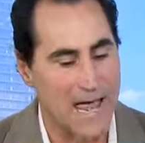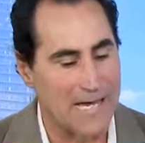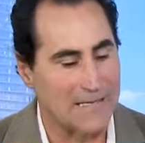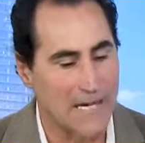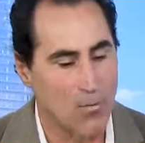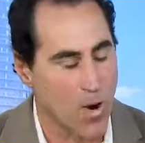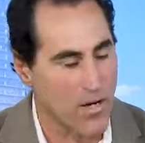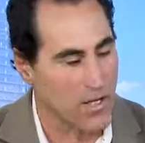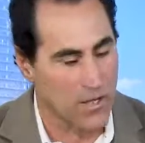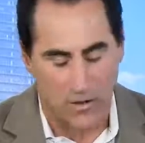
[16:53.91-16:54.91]
and they
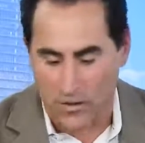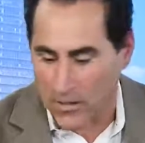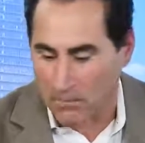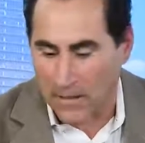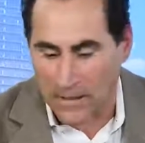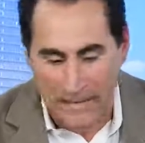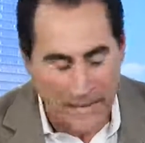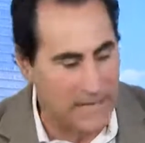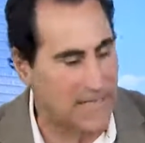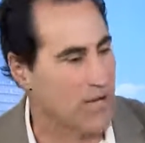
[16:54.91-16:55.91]
want to
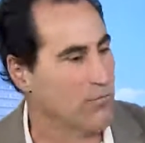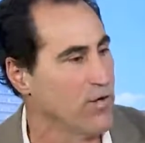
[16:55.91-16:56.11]
completely get